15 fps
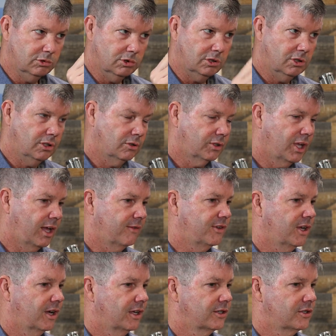little
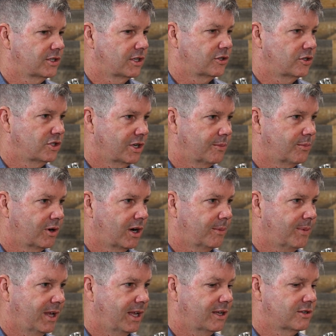caveat is that the jet prop
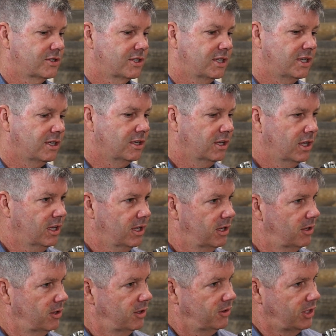has the
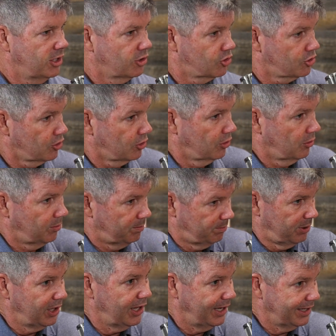external
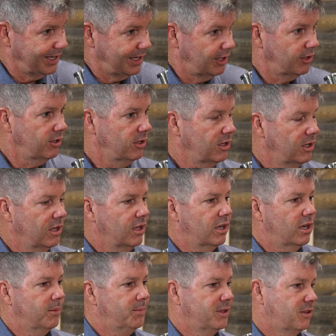plug-in
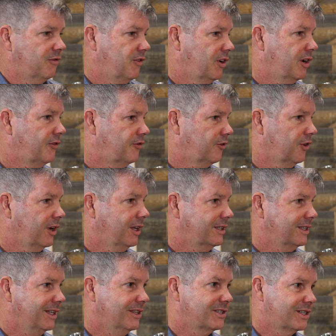up at the very front
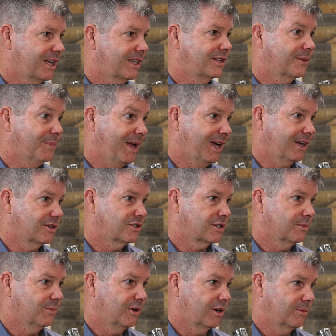inside the baggage
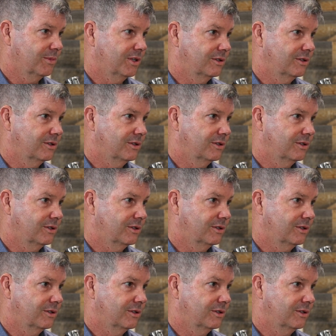compartment.